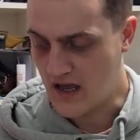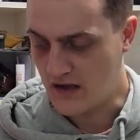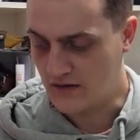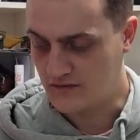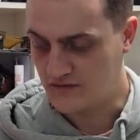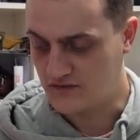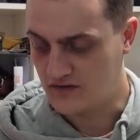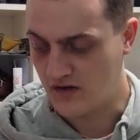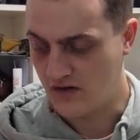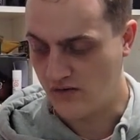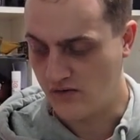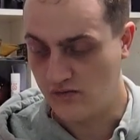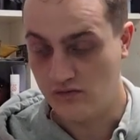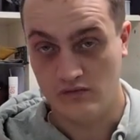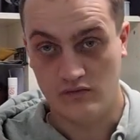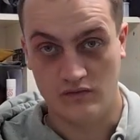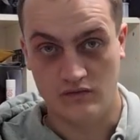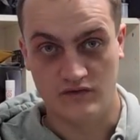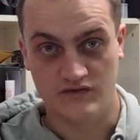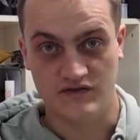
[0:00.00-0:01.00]
So
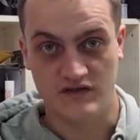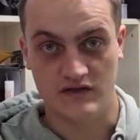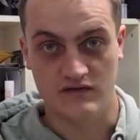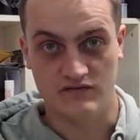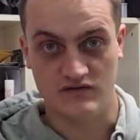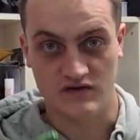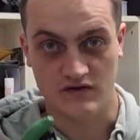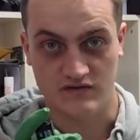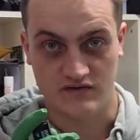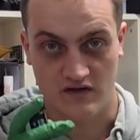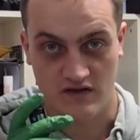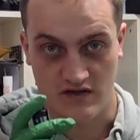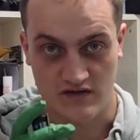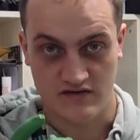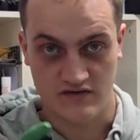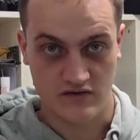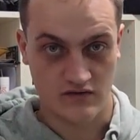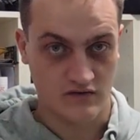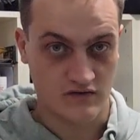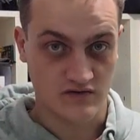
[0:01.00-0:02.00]
we'll see the results of this
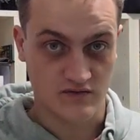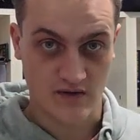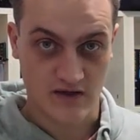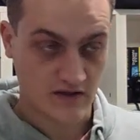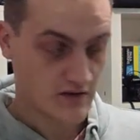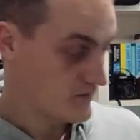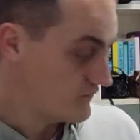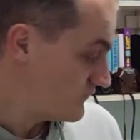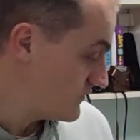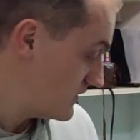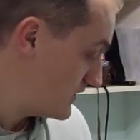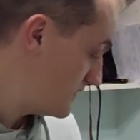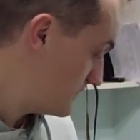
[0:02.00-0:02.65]
soon as well, hopefully.